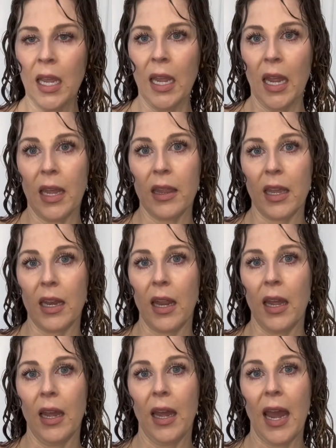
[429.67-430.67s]
And then
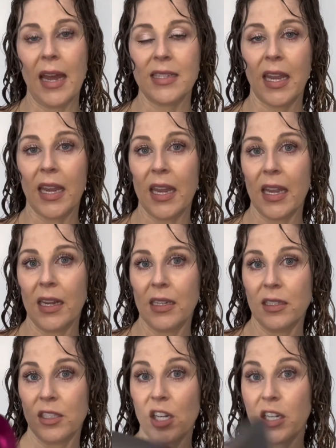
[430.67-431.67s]
as I
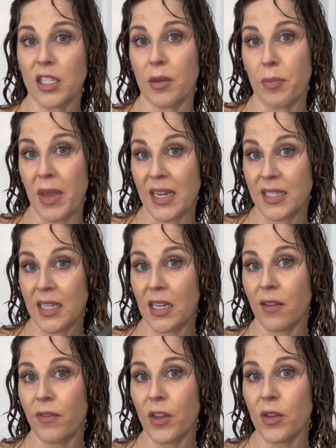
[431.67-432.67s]
start to pixie
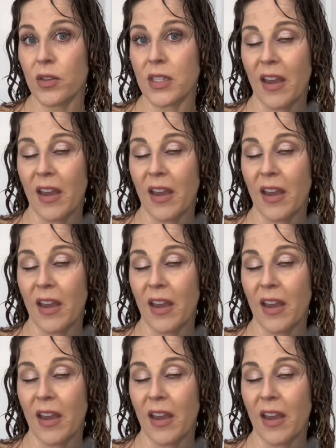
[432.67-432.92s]
diffuse,